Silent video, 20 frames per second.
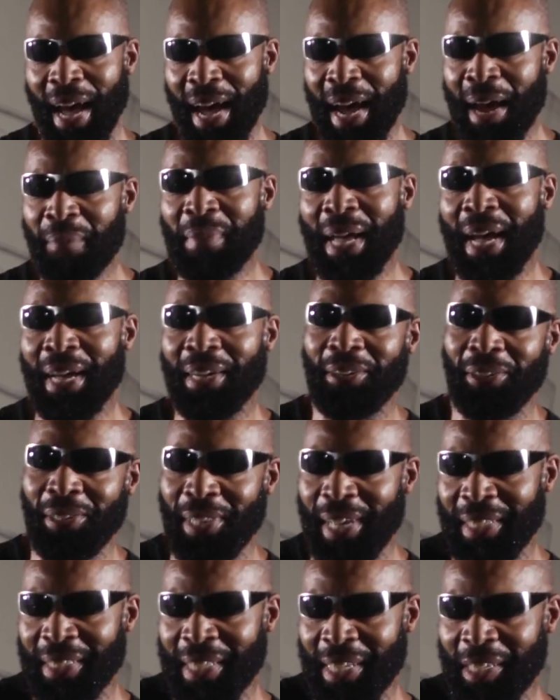I'm not
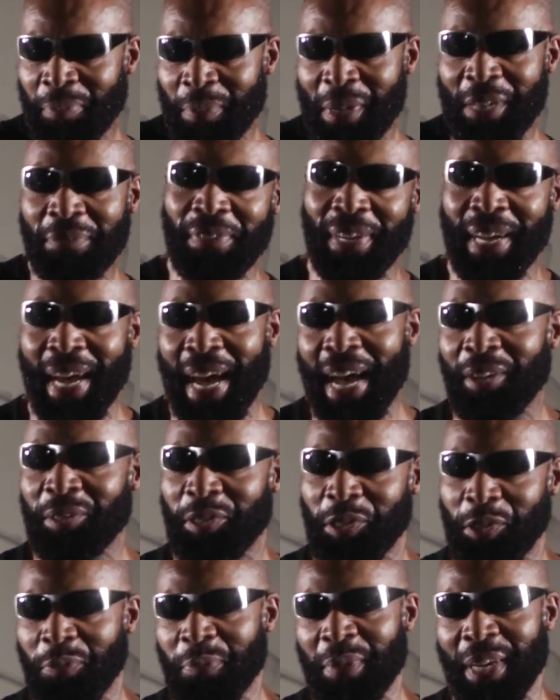gonna let this motherfucker
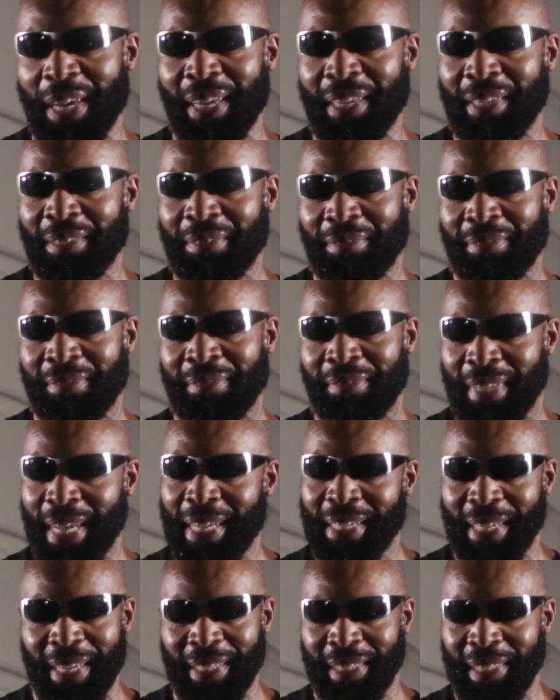outdo me.
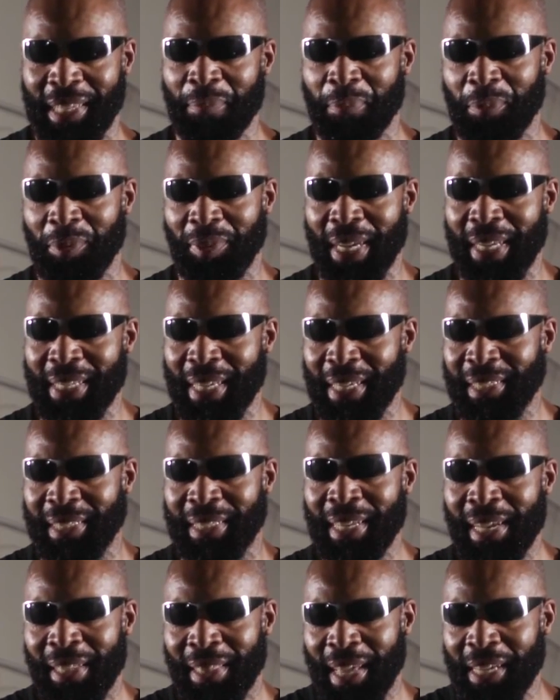That's as simple as that.
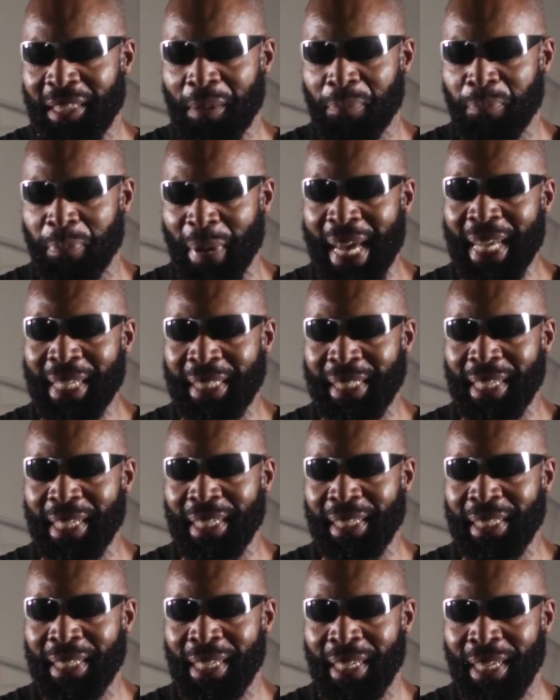That's the
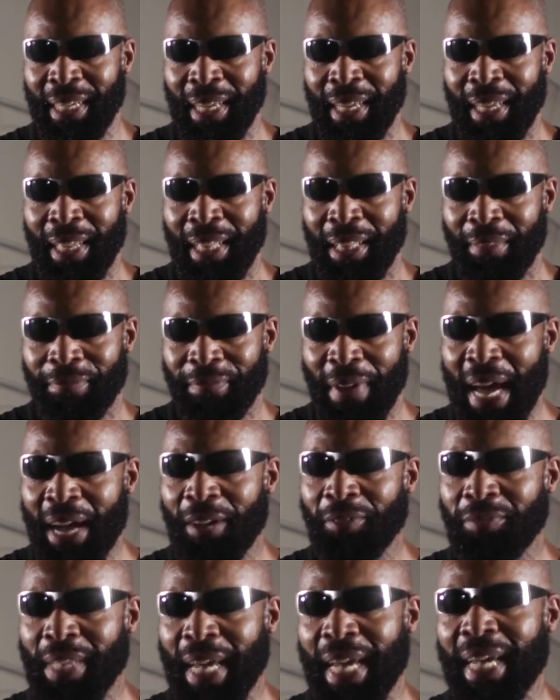basics,
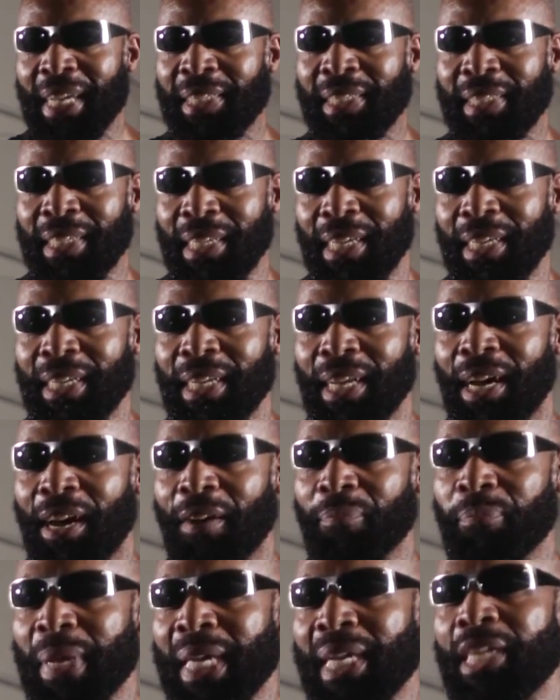foundation
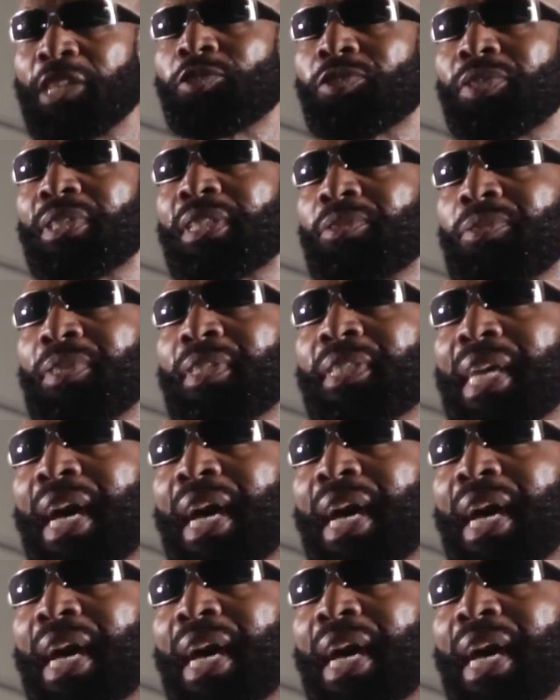of penetratory